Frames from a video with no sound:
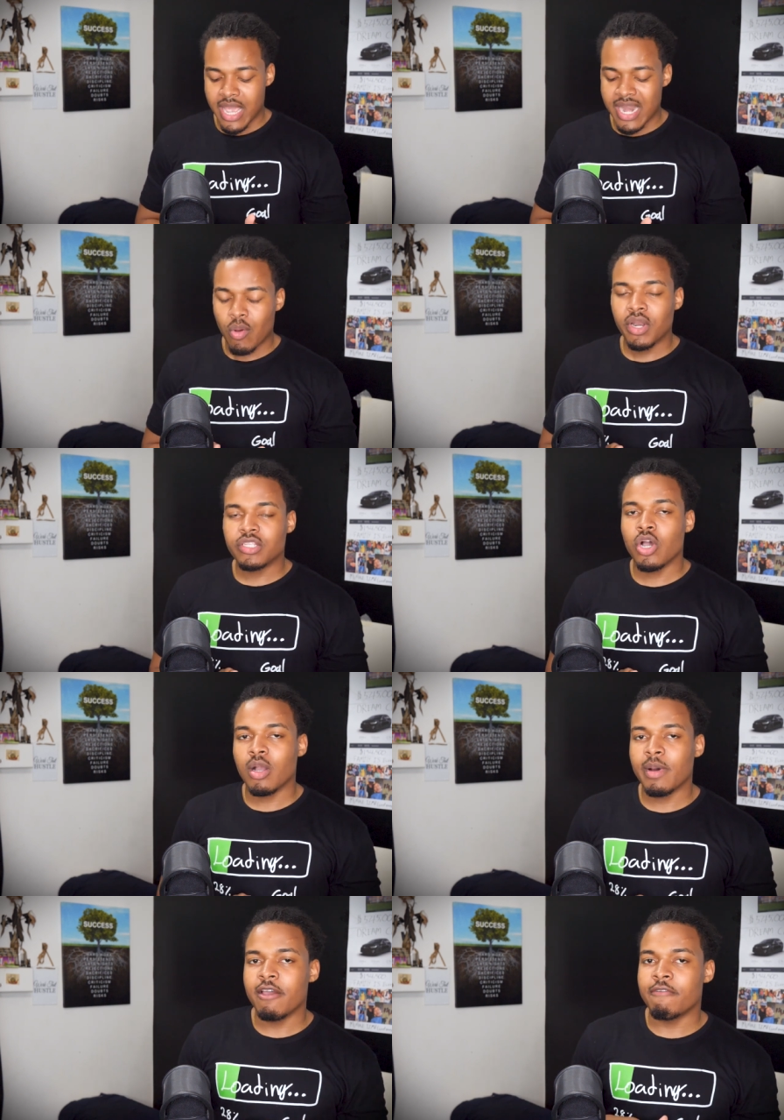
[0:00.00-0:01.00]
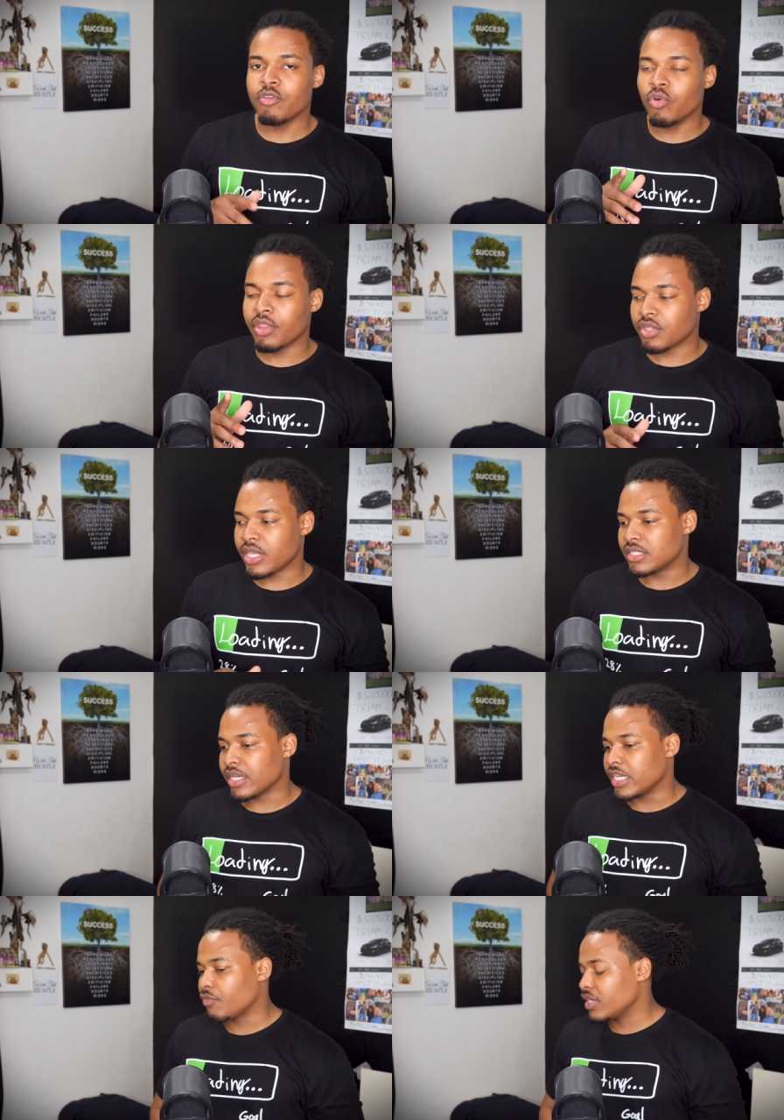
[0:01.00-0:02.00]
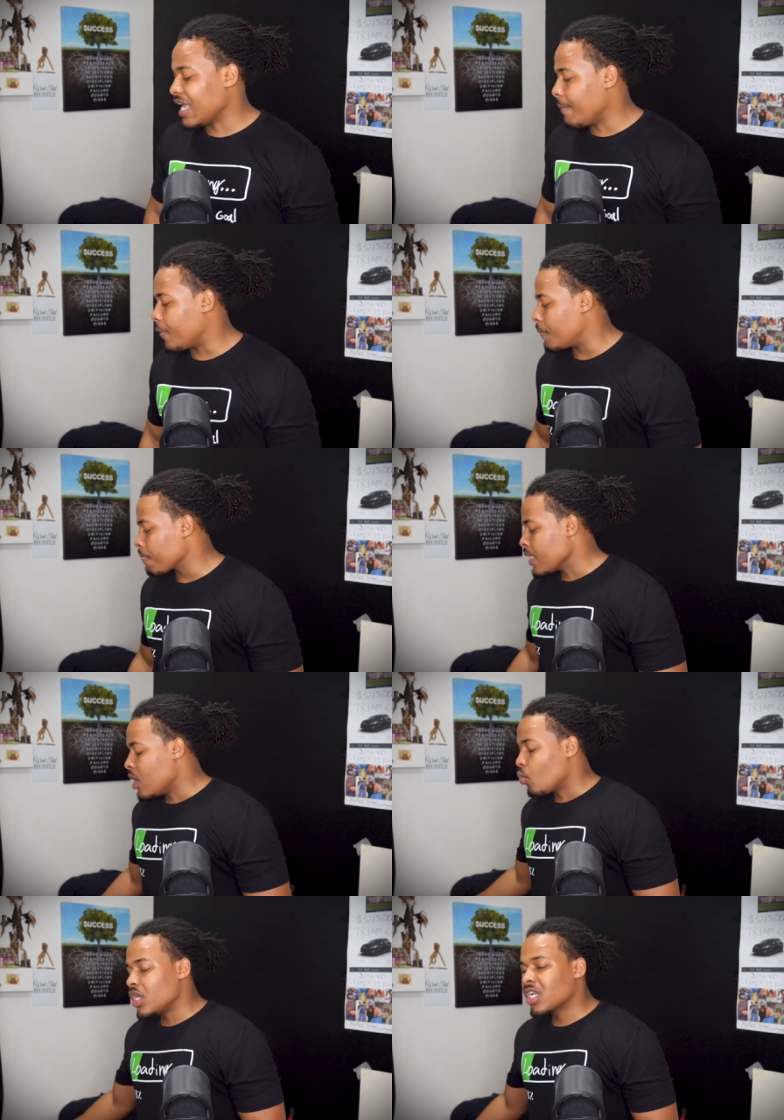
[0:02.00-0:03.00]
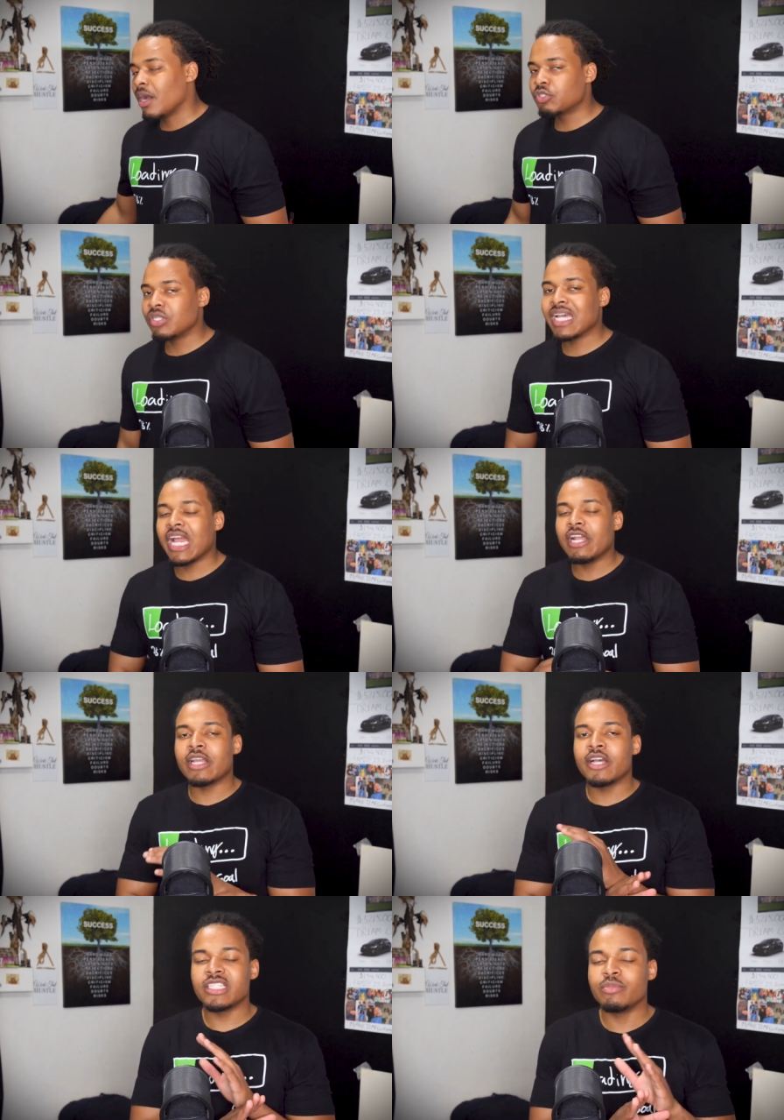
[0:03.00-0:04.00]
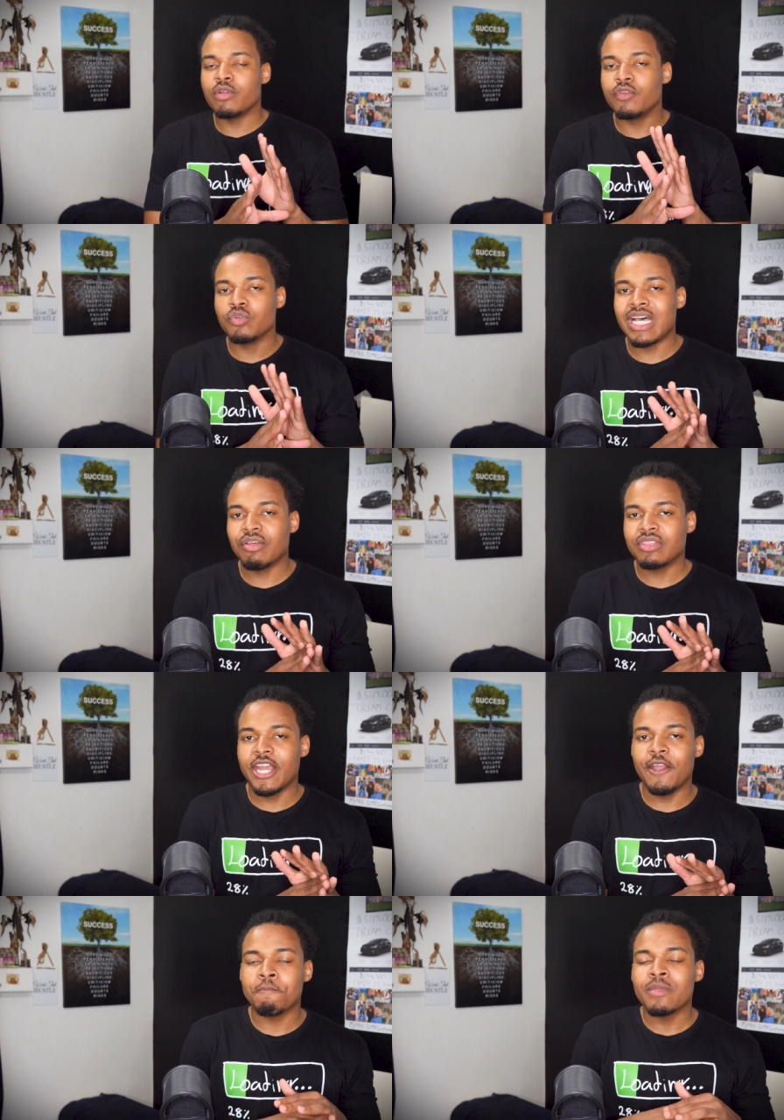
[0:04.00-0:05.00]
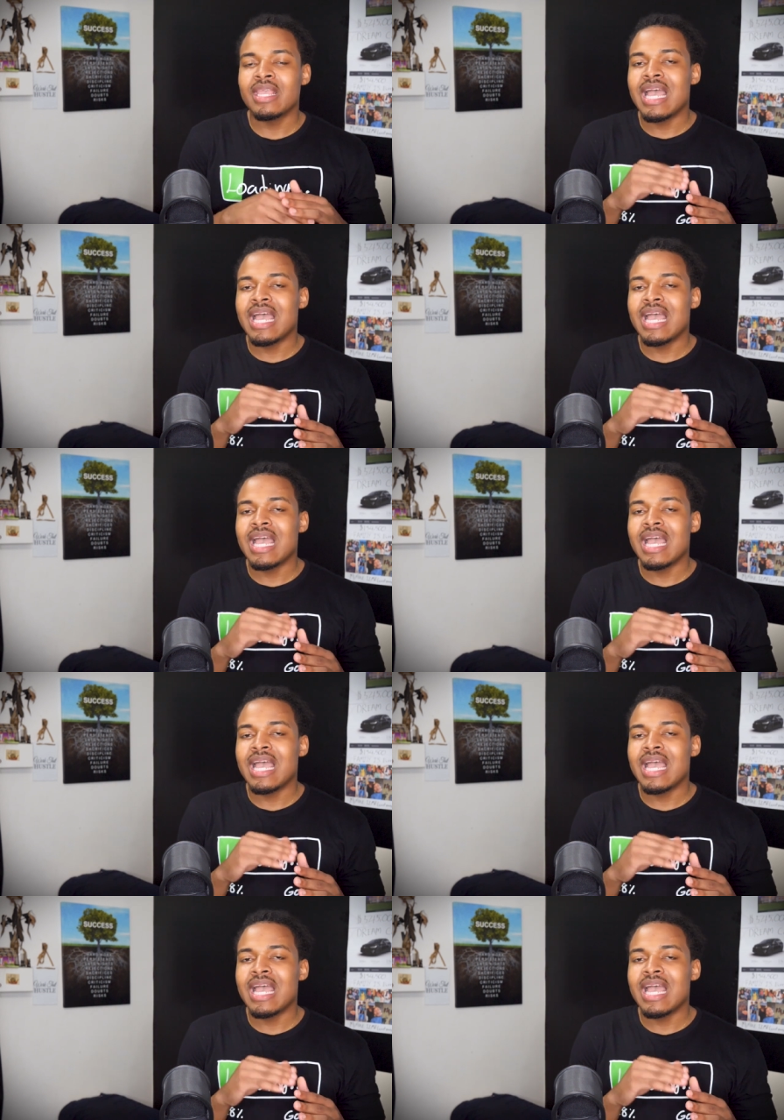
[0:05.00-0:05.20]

And I want to talk about a few other things, guys. For example, when it comes to entire customer reviews out there,